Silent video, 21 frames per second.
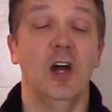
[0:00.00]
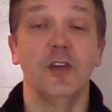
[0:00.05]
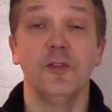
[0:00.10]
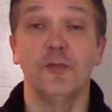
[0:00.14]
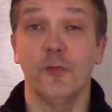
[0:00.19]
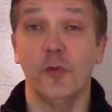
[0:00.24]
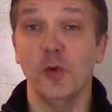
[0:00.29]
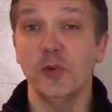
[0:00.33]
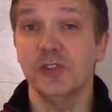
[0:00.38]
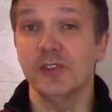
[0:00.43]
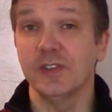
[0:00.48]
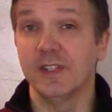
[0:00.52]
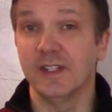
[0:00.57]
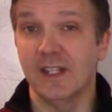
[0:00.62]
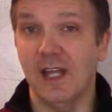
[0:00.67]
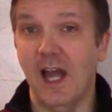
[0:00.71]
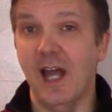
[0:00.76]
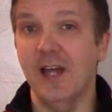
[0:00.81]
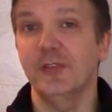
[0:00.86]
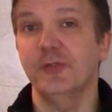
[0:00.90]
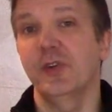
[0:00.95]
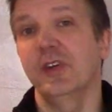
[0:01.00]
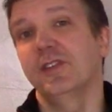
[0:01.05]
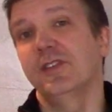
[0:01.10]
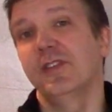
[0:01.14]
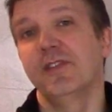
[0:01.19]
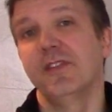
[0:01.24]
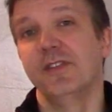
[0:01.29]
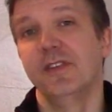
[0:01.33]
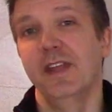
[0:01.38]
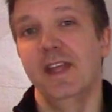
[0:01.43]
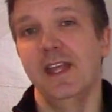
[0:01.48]
Unfortunately, contrary
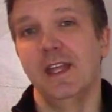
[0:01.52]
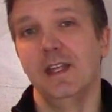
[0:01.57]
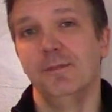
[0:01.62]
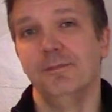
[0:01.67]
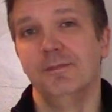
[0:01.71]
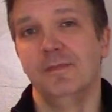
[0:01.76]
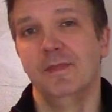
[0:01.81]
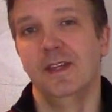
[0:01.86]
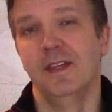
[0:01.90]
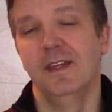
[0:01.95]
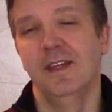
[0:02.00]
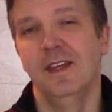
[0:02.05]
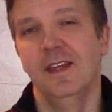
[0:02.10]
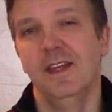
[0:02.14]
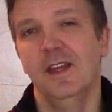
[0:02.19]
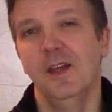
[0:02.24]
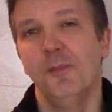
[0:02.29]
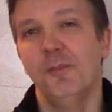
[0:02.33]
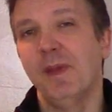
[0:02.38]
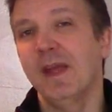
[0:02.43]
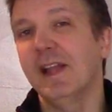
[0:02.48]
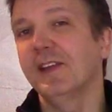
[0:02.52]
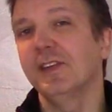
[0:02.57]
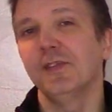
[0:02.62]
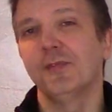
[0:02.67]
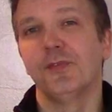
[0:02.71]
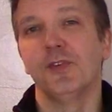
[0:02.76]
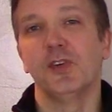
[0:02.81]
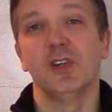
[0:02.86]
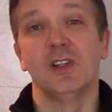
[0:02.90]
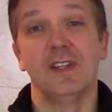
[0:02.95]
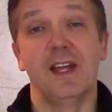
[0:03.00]
to their name,
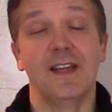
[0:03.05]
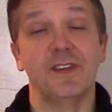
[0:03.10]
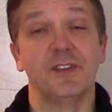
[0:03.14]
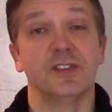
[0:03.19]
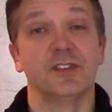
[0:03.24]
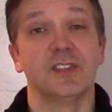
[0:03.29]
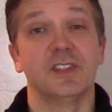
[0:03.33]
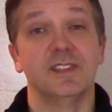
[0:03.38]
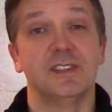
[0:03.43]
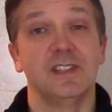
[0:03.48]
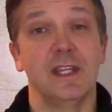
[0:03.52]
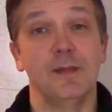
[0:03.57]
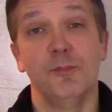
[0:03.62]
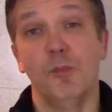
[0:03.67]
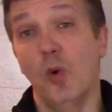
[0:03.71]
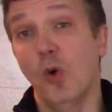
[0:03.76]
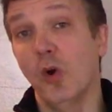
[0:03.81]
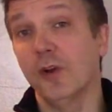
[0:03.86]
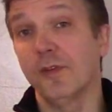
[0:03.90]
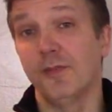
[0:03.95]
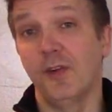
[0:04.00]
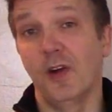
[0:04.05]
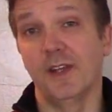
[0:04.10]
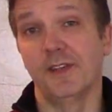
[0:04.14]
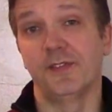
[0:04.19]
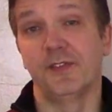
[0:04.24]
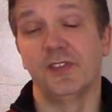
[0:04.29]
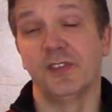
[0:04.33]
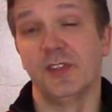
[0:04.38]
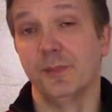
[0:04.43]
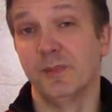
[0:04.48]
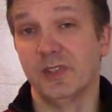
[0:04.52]
balanced fertilizers contain more
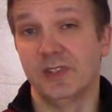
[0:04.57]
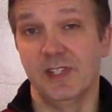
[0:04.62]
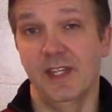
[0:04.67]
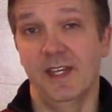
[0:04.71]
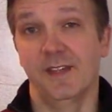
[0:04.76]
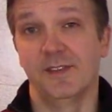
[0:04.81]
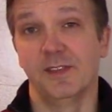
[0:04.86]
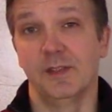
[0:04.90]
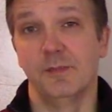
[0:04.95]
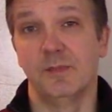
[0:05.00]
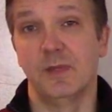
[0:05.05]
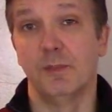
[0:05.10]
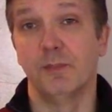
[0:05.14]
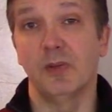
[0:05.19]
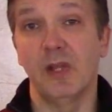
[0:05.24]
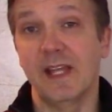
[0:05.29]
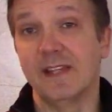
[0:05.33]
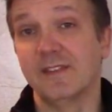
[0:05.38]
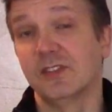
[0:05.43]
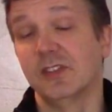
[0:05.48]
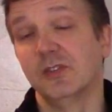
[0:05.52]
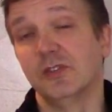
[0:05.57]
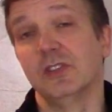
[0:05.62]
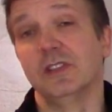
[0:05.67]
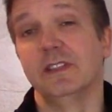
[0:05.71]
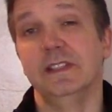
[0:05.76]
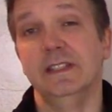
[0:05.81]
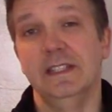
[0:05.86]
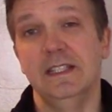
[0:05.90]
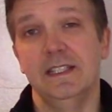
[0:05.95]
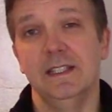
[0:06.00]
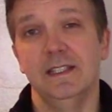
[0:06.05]
phosphorus and potassium than plants
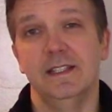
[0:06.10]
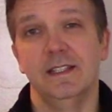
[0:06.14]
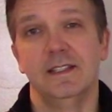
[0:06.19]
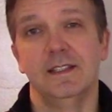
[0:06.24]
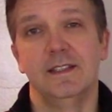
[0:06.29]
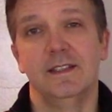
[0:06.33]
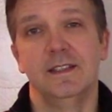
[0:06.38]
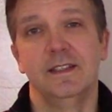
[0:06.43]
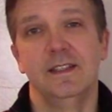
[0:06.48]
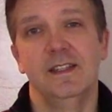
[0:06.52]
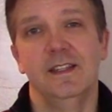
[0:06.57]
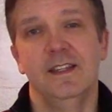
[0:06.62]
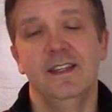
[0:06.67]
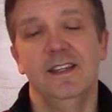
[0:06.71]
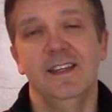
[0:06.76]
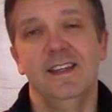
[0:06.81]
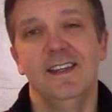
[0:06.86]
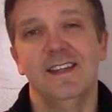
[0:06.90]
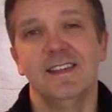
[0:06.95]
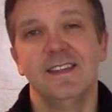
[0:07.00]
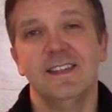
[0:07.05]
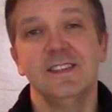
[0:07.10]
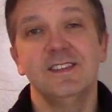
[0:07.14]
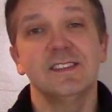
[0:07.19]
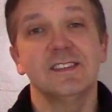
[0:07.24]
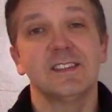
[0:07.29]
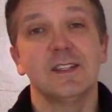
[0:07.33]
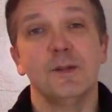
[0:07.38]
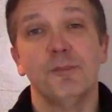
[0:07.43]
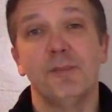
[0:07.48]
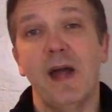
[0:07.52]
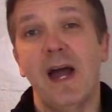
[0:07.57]
usually need. This
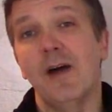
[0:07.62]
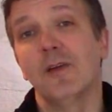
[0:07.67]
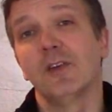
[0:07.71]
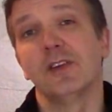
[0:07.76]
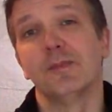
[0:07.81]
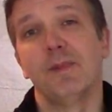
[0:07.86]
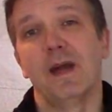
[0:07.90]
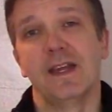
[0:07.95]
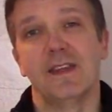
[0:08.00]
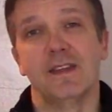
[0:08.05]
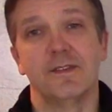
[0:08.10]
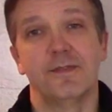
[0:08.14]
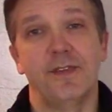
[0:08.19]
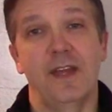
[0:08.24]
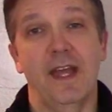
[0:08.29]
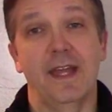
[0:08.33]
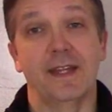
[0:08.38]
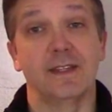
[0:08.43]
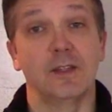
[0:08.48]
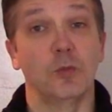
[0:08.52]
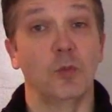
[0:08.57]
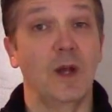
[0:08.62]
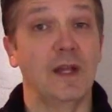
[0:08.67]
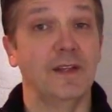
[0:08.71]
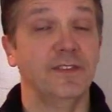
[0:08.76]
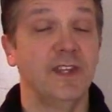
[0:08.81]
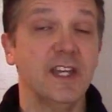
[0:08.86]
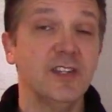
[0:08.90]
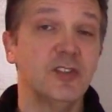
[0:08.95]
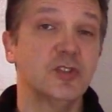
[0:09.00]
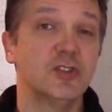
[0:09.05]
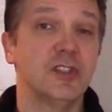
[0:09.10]
is compounded by the fact that while
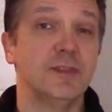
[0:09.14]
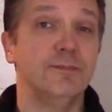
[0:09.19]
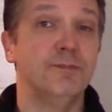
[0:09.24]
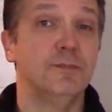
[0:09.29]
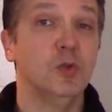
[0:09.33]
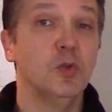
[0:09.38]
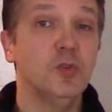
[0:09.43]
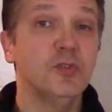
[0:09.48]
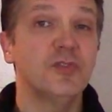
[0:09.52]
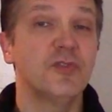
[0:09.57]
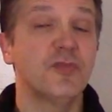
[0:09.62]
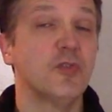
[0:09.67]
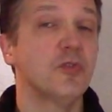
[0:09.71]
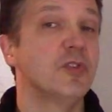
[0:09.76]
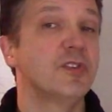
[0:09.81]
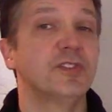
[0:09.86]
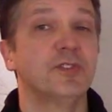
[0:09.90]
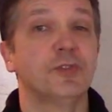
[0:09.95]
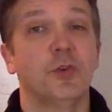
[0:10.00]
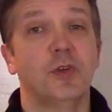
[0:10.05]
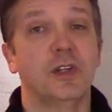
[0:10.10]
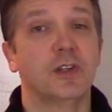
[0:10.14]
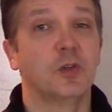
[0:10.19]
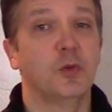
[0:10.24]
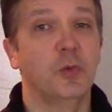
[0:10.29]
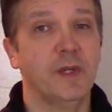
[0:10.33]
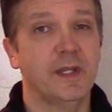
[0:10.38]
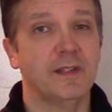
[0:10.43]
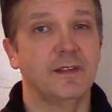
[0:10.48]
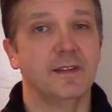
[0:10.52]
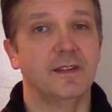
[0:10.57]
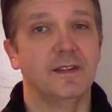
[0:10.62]
nitrogen moves through the soil
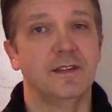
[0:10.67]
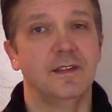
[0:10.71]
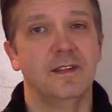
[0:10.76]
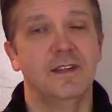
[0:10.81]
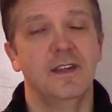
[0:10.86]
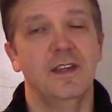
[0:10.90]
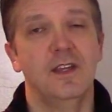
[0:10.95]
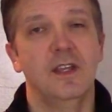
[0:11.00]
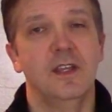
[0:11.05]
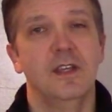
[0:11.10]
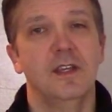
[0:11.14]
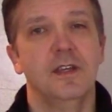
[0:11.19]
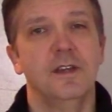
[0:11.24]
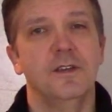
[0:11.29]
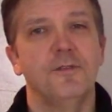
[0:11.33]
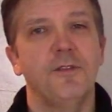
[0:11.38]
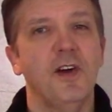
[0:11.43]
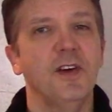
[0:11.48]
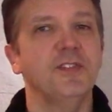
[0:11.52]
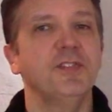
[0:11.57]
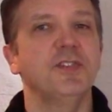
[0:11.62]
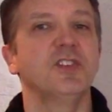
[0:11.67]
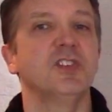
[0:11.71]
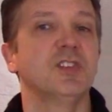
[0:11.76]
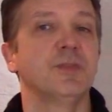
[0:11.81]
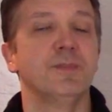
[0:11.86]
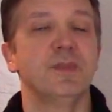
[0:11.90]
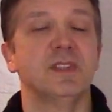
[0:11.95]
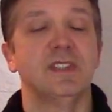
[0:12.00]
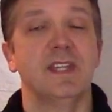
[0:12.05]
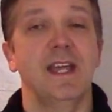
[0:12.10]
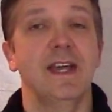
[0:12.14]
quickly,
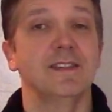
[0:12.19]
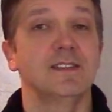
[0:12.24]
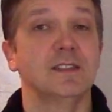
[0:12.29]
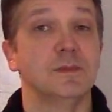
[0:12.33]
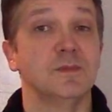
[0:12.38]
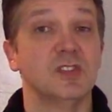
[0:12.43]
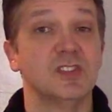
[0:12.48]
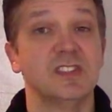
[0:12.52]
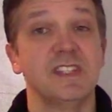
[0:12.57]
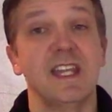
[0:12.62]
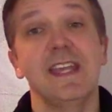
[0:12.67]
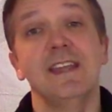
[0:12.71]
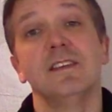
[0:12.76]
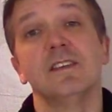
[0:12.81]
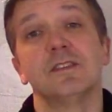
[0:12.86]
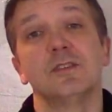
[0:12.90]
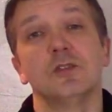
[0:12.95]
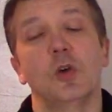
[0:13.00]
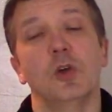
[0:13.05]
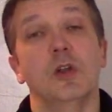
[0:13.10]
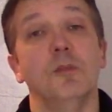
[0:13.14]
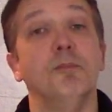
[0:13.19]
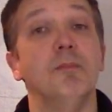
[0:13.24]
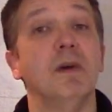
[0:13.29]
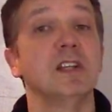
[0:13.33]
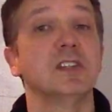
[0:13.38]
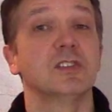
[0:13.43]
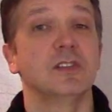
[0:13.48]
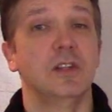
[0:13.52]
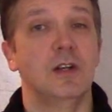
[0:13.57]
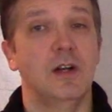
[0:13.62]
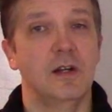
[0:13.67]
phosphorus and potassium stay in the soil
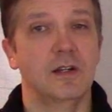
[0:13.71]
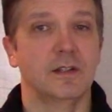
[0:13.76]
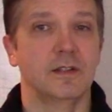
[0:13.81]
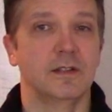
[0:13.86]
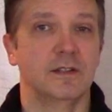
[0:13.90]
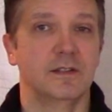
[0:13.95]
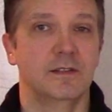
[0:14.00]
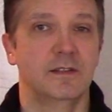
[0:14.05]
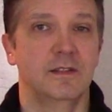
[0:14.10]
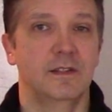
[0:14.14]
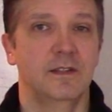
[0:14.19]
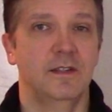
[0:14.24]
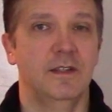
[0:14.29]
much longer.